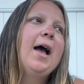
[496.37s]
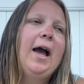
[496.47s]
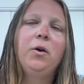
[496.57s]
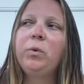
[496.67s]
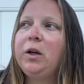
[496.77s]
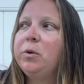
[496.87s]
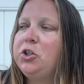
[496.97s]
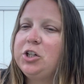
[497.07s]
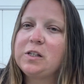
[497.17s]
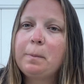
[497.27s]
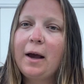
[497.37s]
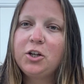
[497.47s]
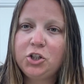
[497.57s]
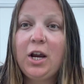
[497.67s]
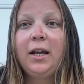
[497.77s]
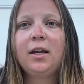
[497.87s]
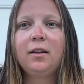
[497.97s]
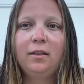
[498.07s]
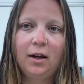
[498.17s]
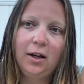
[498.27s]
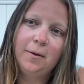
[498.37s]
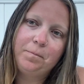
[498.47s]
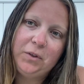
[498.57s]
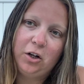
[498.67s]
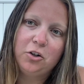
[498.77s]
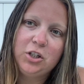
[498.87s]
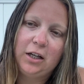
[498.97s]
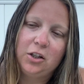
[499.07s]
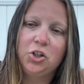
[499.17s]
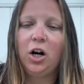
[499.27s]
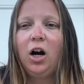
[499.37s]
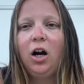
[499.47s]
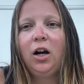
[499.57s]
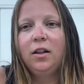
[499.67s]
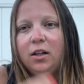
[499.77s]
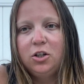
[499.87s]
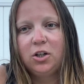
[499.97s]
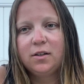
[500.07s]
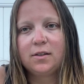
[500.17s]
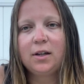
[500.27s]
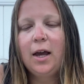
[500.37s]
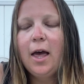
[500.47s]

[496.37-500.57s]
and we would just shake the you know shake the jar and then just